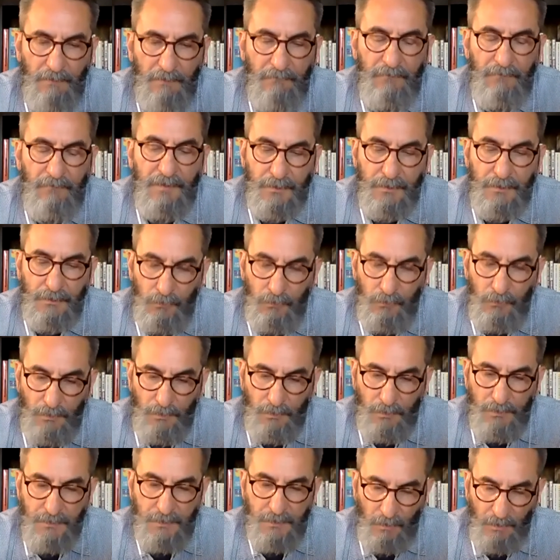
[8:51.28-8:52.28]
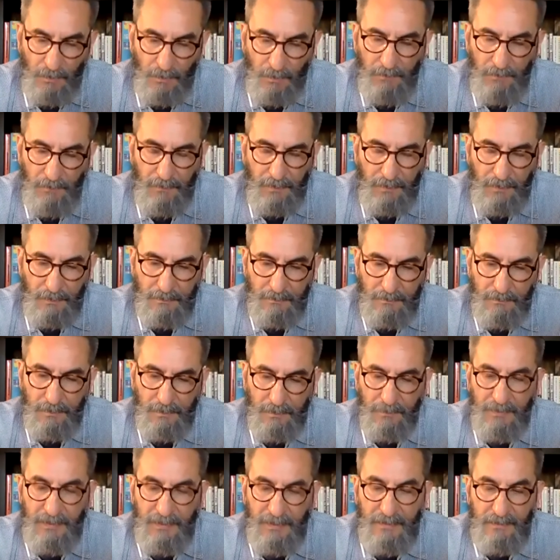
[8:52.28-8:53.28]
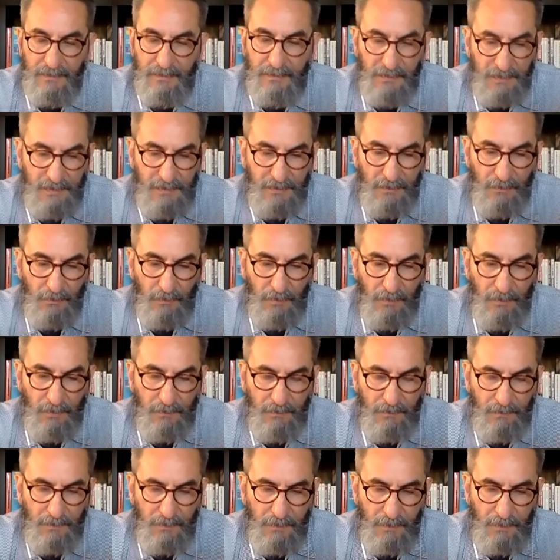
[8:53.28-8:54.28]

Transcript: Physical wounds are one thing, they're easy to deal with.